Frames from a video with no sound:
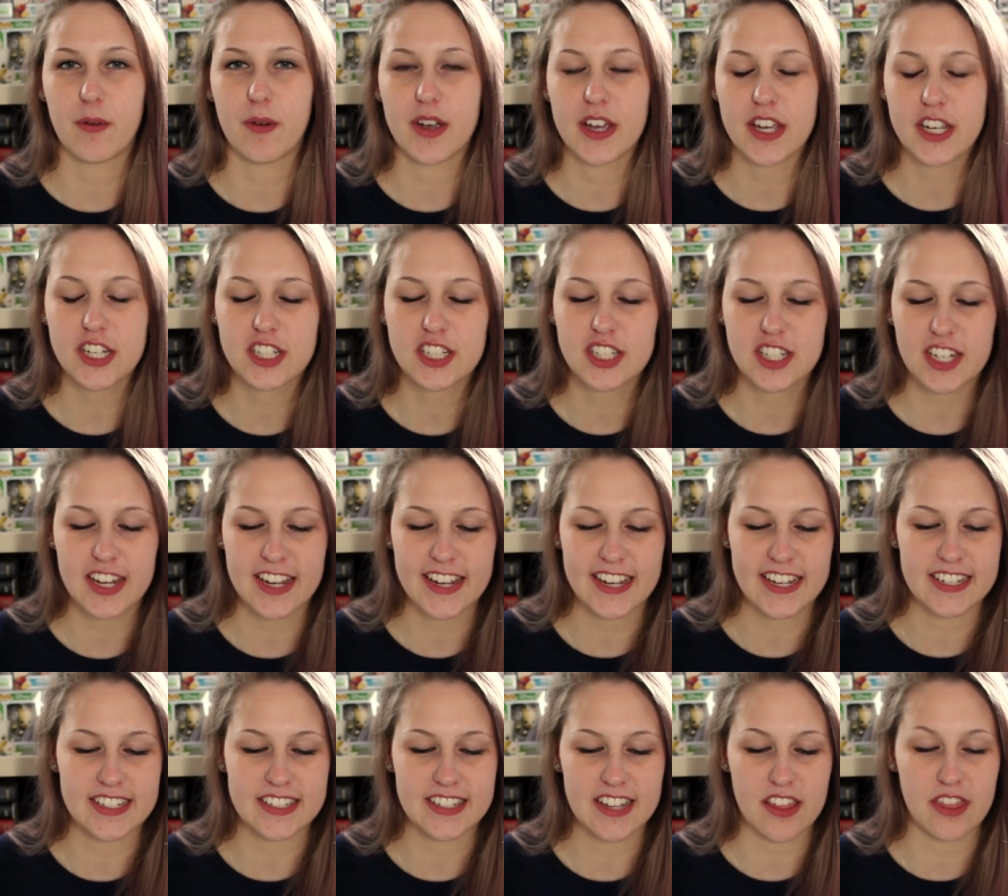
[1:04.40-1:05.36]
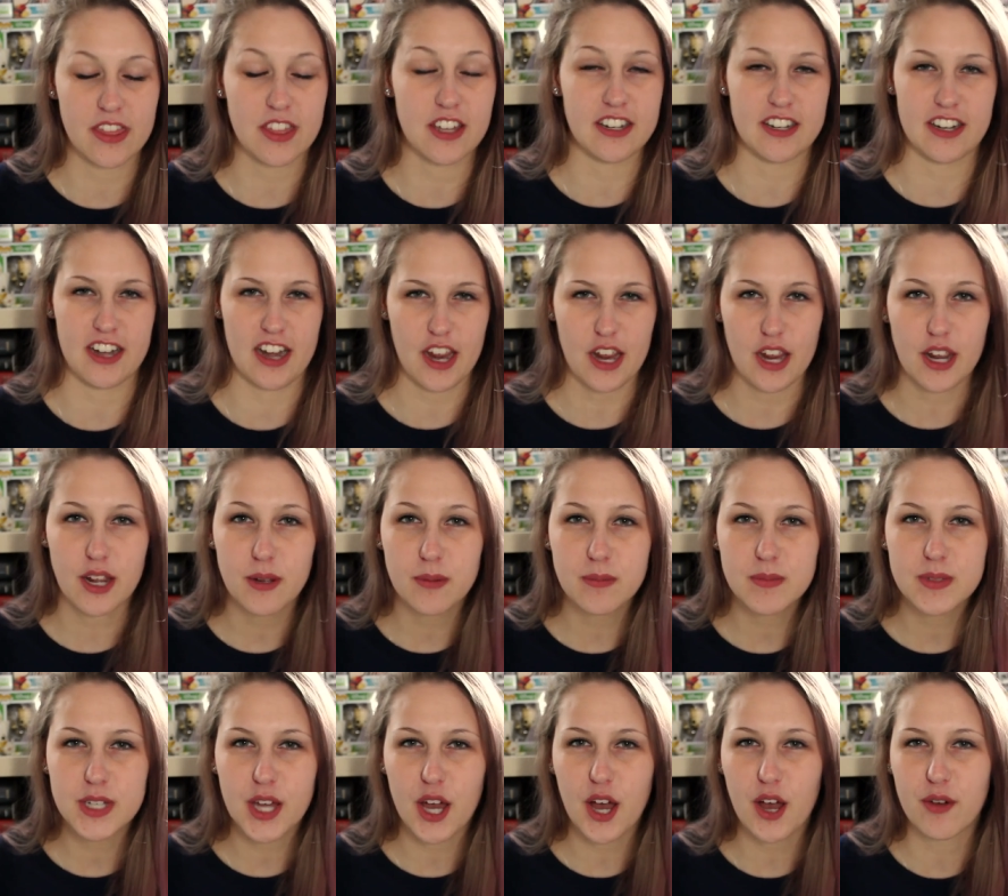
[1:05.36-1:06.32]
Wish is the
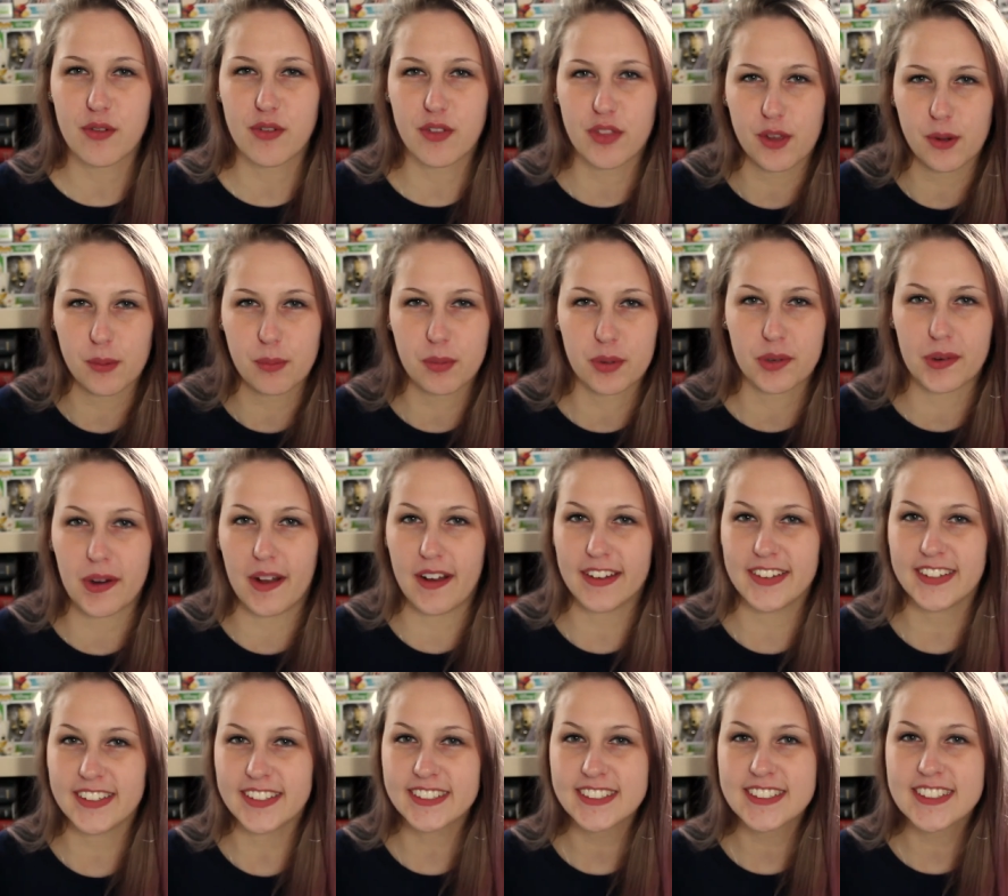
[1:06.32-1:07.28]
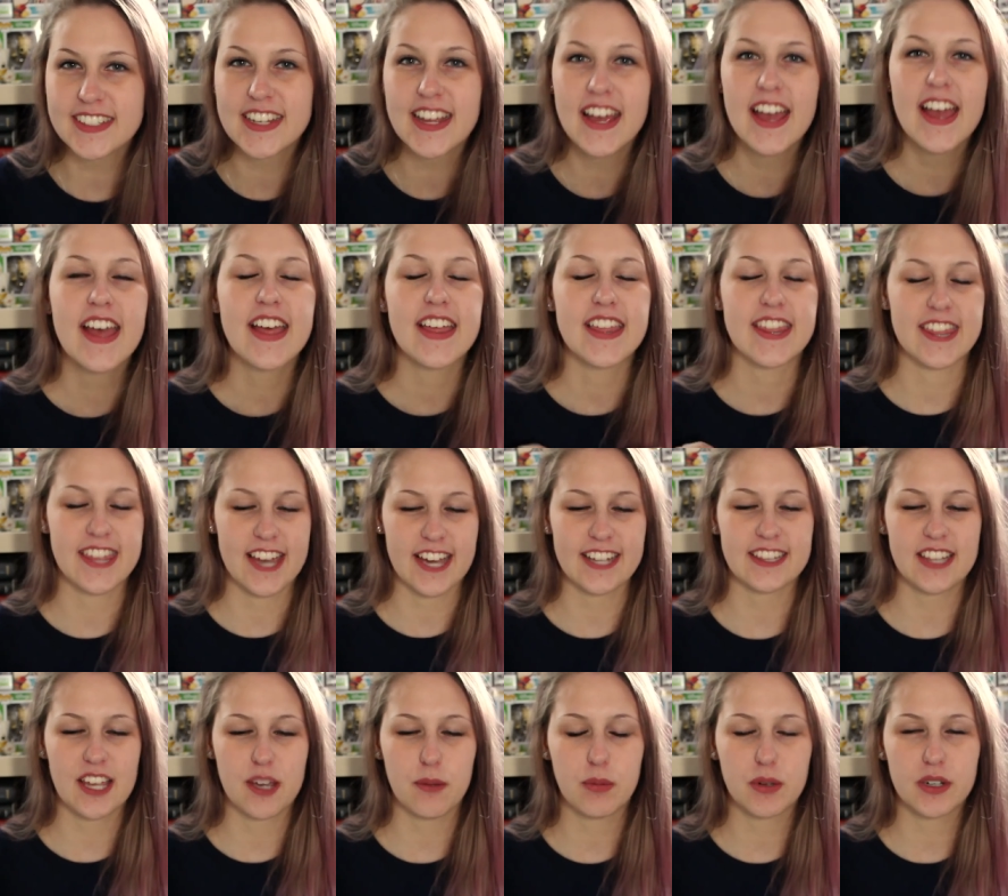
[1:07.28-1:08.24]
names of the products
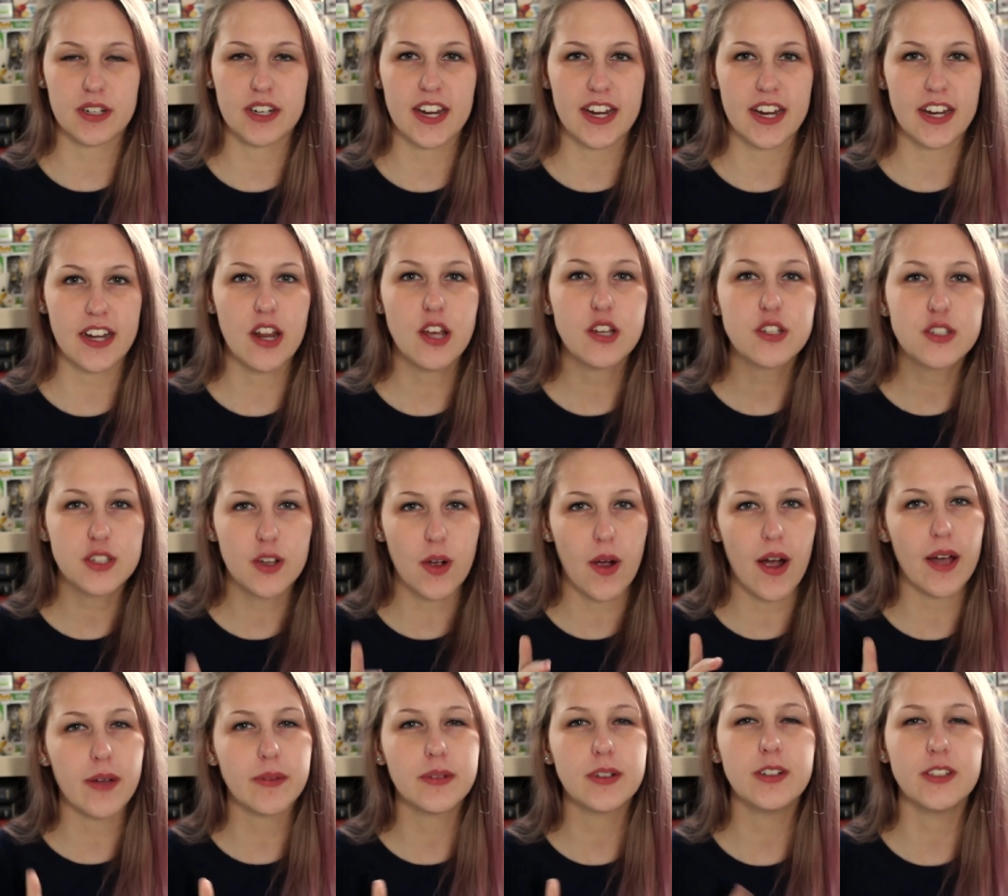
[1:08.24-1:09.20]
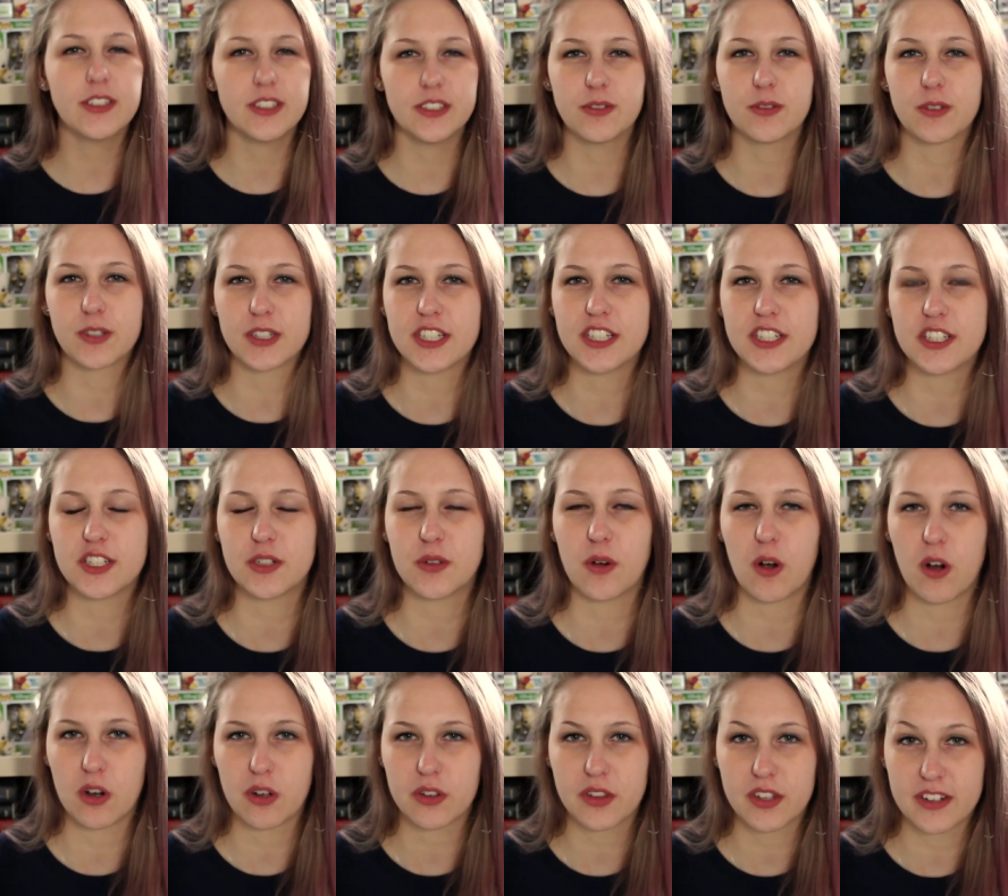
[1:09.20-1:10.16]
that they put in. So I'm going to read you
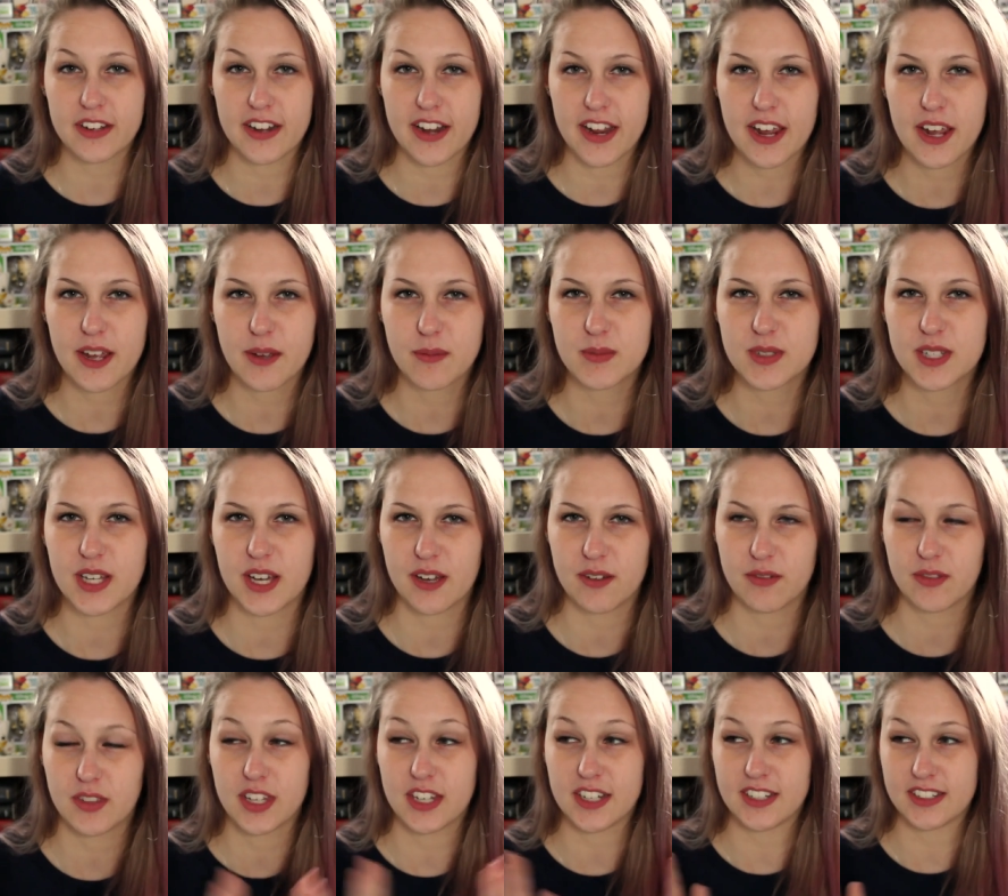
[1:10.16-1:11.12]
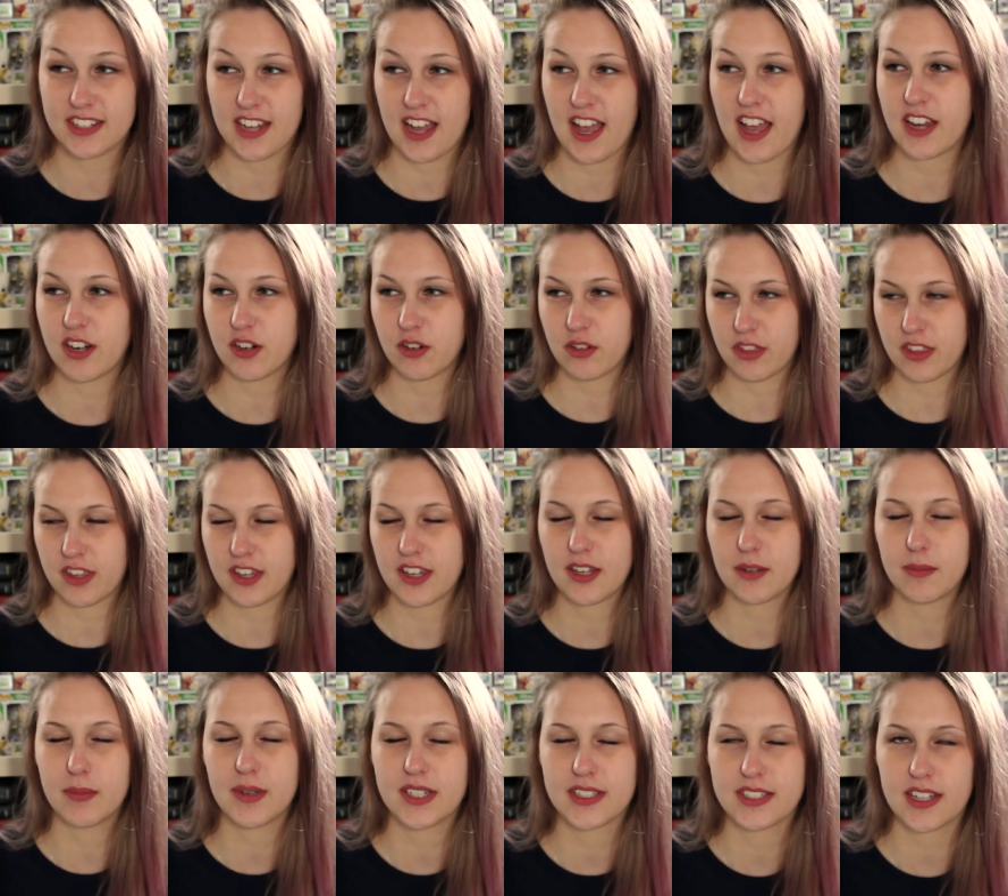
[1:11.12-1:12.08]
all the names of the entire
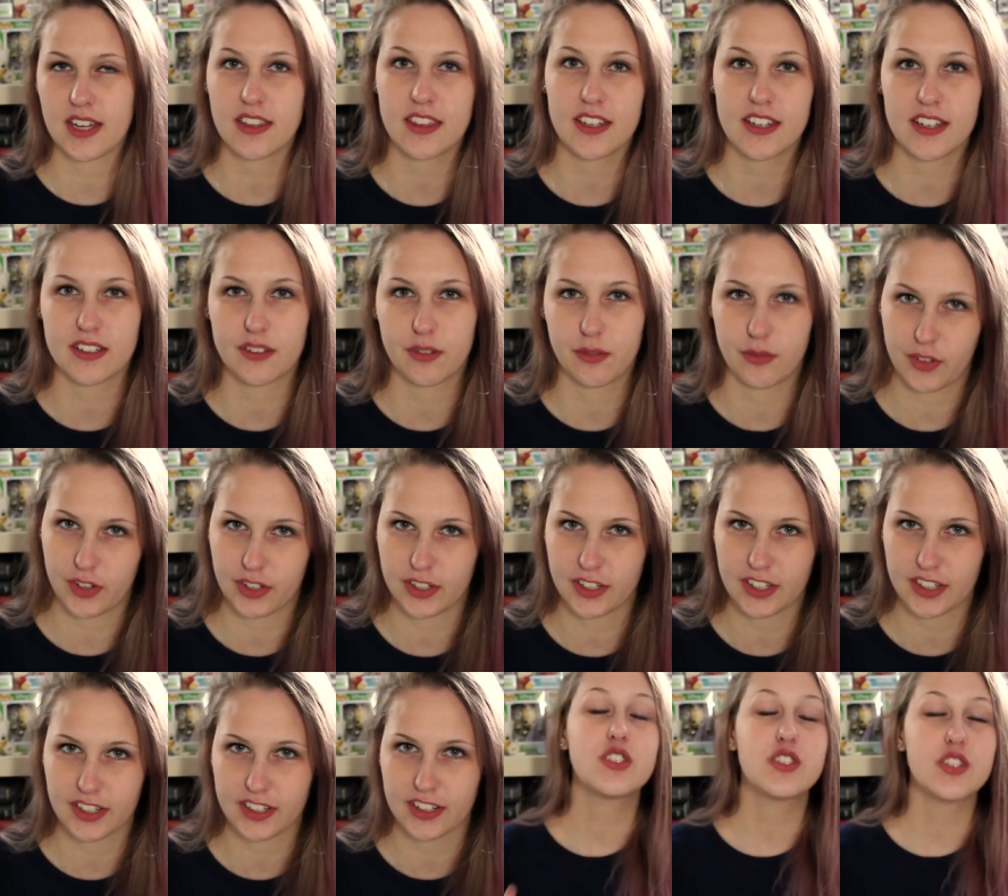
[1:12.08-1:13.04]
thing because I think it's funny.